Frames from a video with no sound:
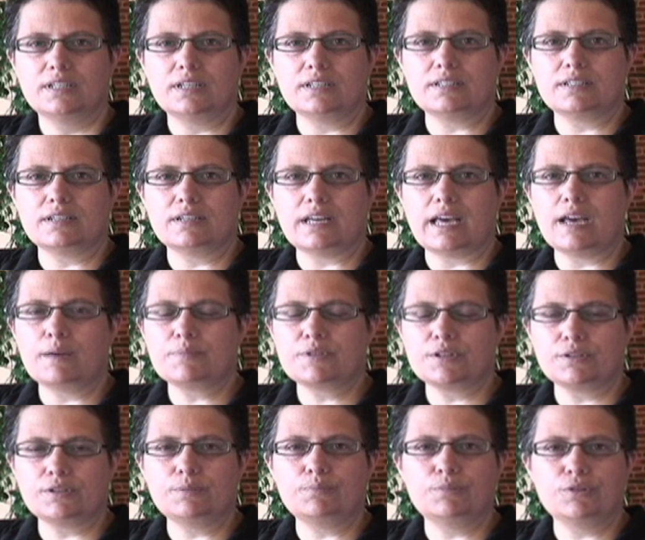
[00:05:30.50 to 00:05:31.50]
It's an
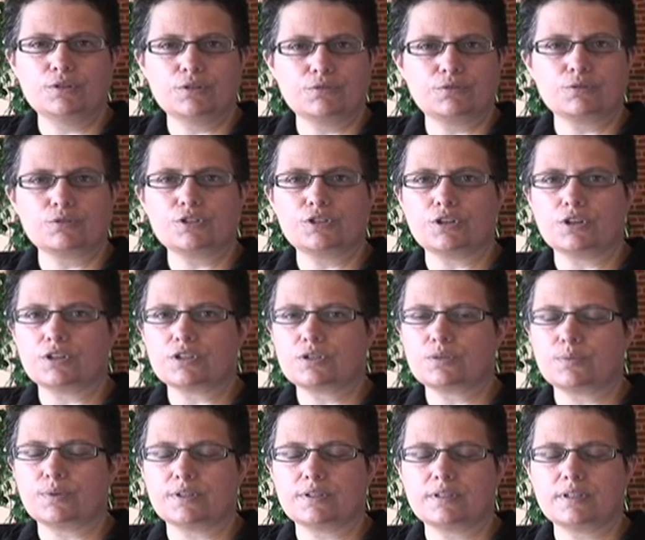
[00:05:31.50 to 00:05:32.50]
absolutely beautiful church
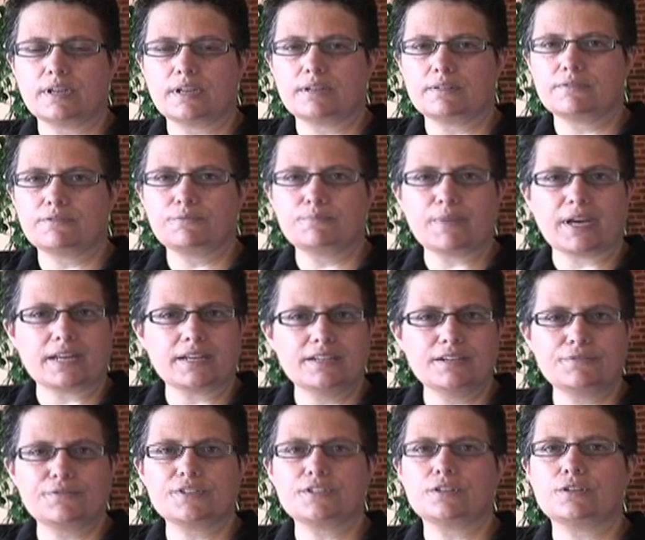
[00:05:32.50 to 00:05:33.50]
with
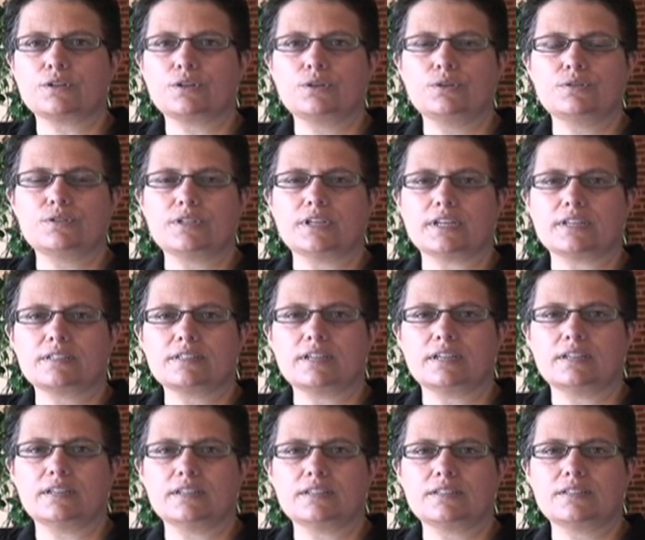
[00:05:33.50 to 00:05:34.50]
magnificent acoustics,
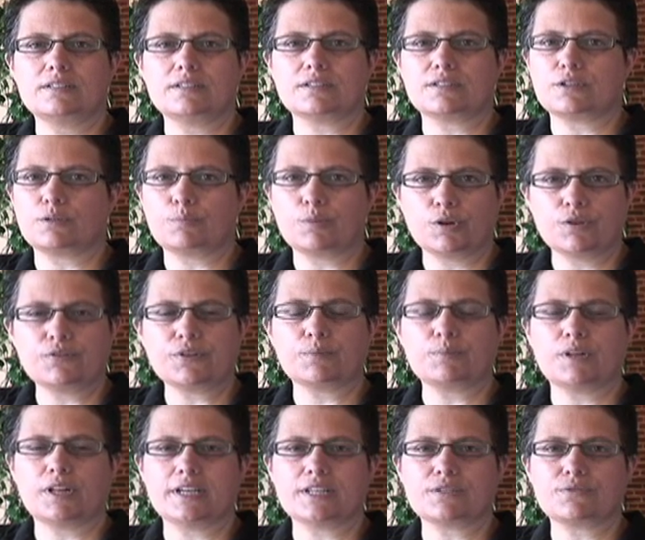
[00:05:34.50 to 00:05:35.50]
and it's just the
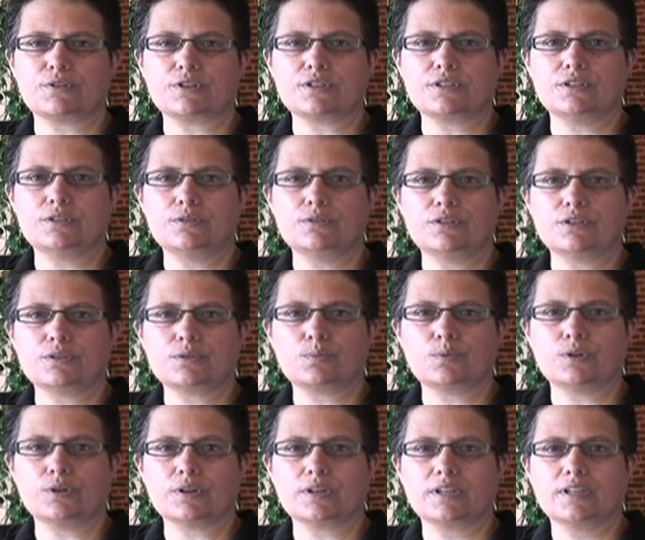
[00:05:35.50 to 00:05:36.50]
perfect place for us to do this
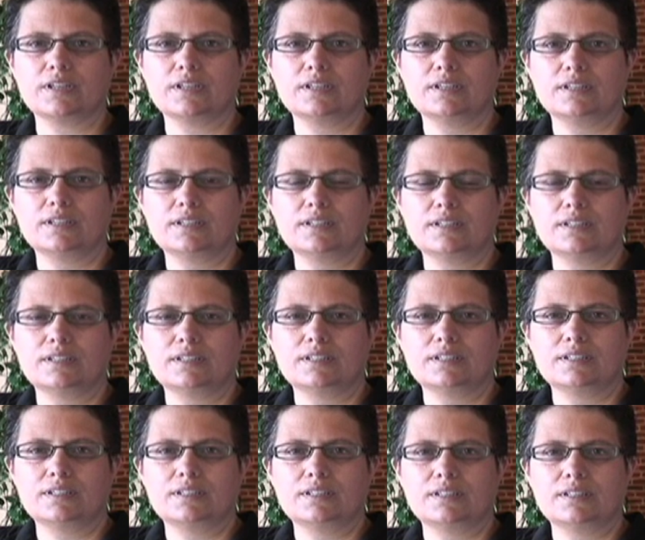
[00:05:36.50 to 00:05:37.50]
work.
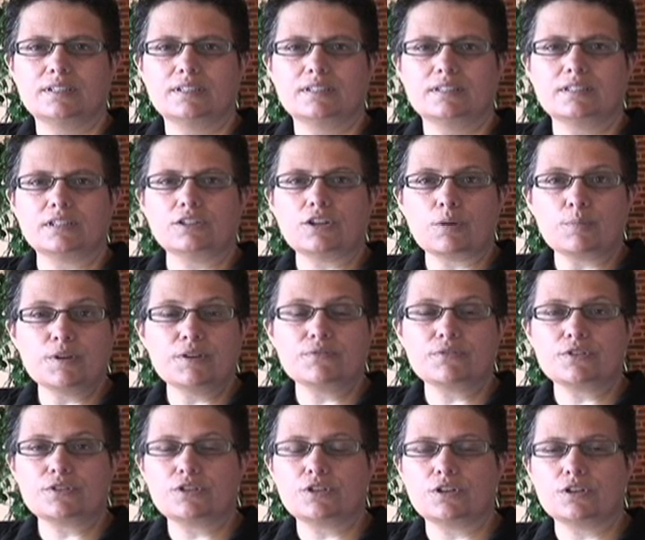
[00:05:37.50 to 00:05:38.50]
The lobby of
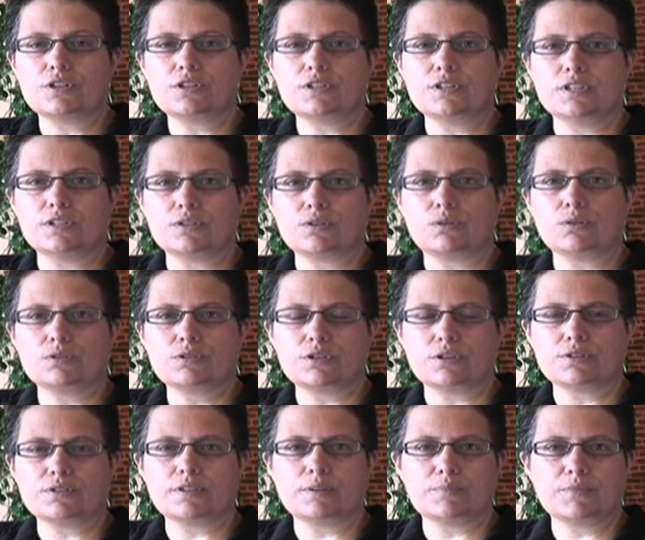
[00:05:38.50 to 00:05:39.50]
the church is
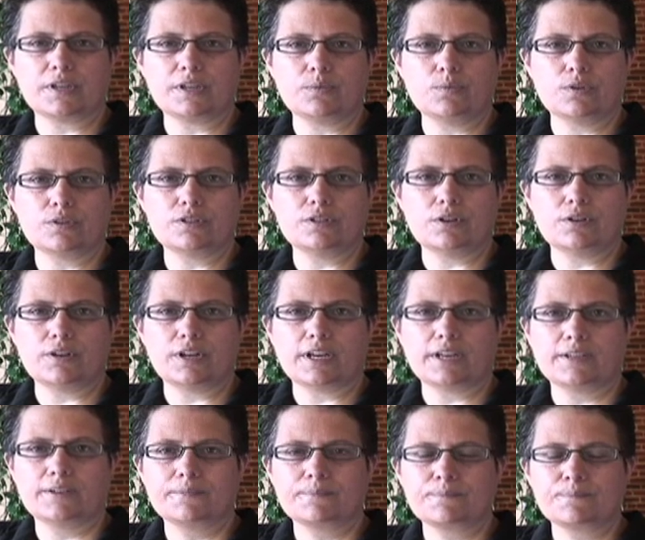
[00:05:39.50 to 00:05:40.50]
also something worth noting.
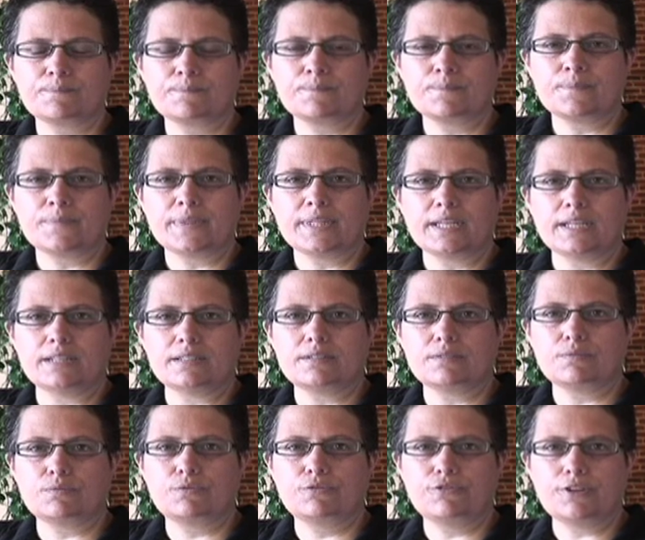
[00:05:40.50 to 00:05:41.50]
It's
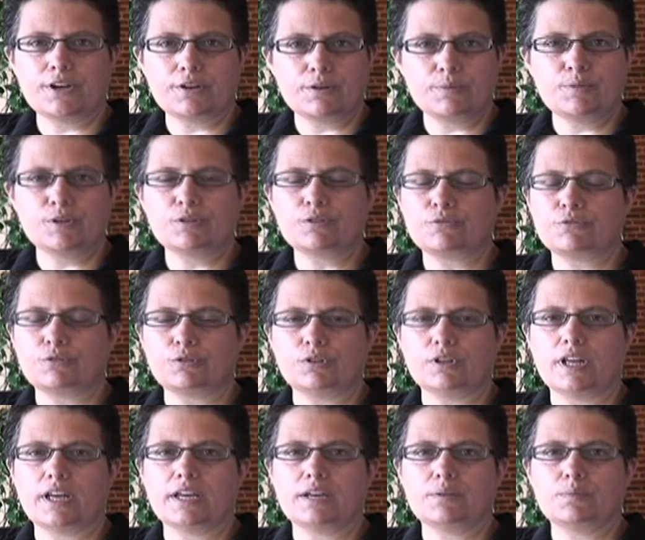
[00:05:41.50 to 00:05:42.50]
very beautiful
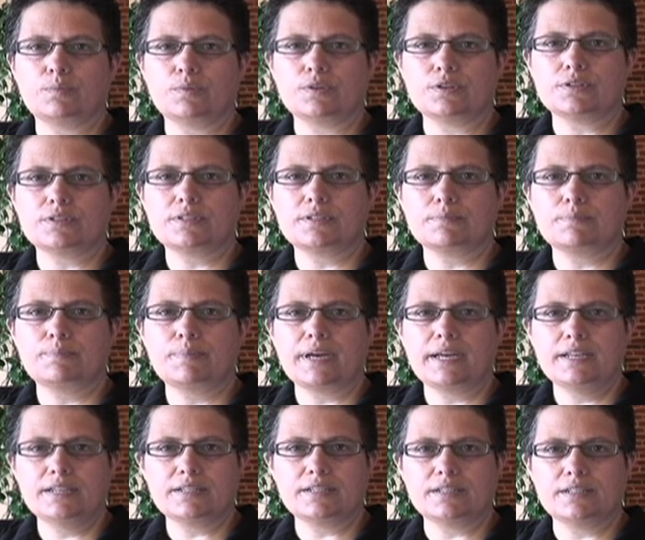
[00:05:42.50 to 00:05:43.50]
and was
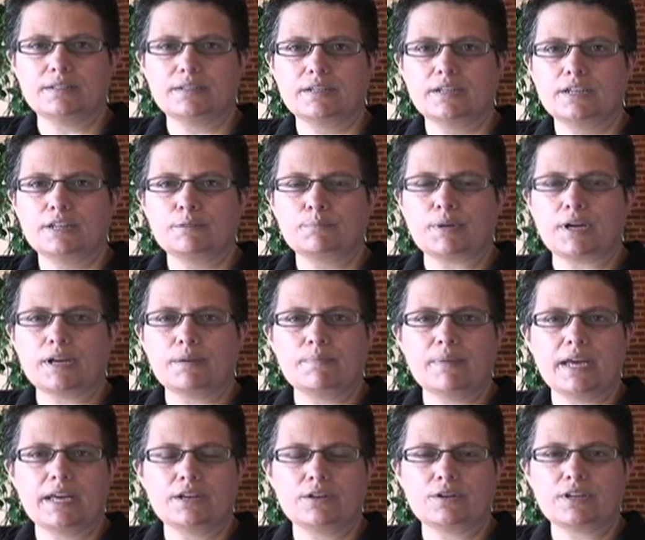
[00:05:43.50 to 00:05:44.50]
painted by a
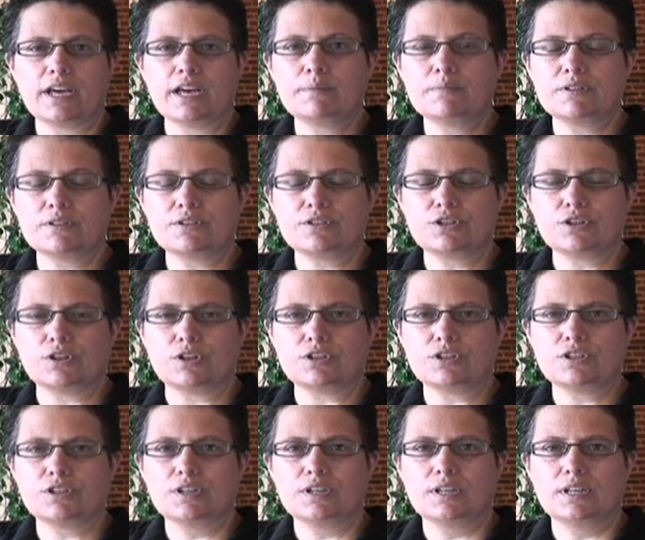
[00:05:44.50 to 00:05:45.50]
man who came to the church.